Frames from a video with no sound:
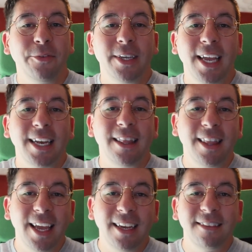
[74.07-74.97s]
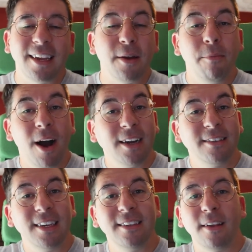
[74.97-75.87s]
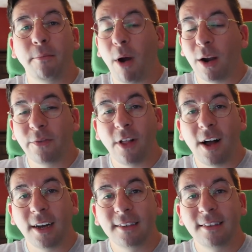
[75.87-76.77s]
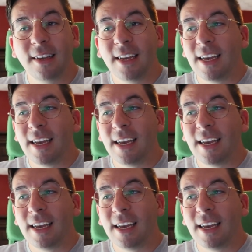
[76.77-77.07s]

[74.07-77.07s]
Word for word: related things like unboxings and park vlogs.